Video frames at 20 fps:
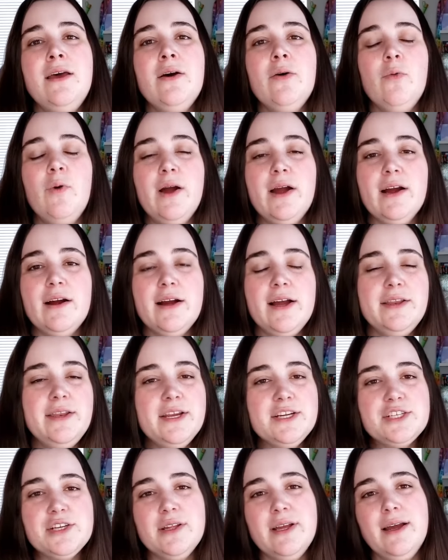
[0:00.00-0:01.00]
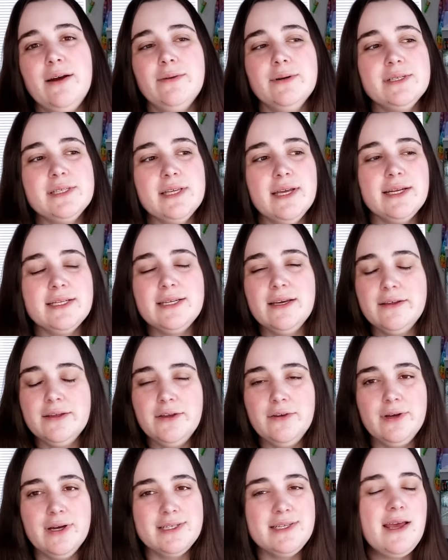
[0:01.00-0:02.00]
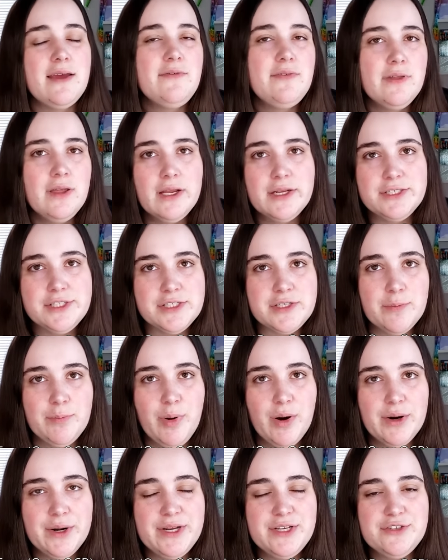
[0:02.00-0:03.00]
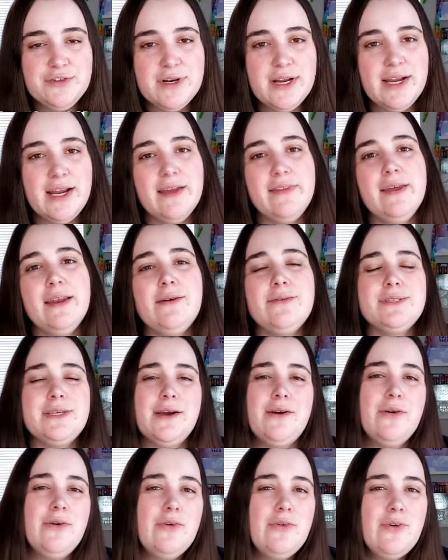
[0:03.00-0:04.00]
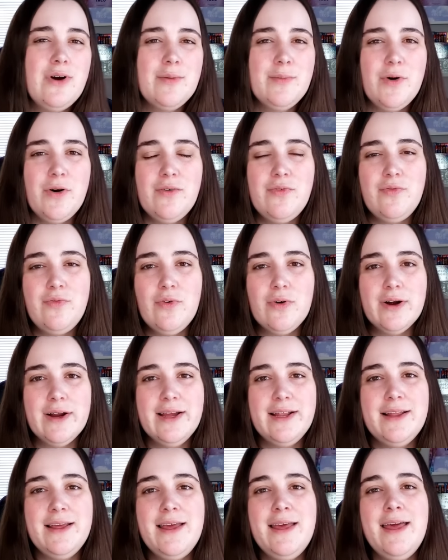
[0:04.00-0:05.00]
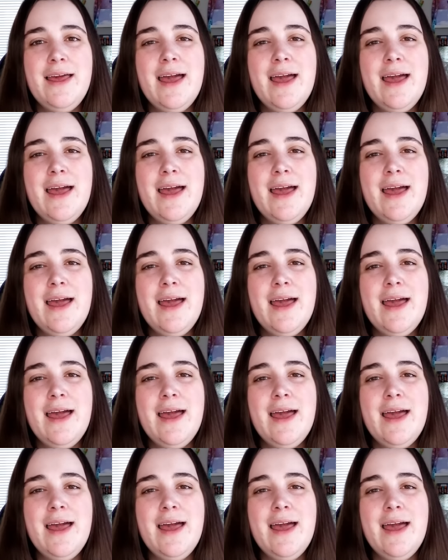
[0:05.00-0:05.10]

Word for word: where initially I was like telling you guys I feel like it's just a party trick, and then I was like, oh, I'm all for it,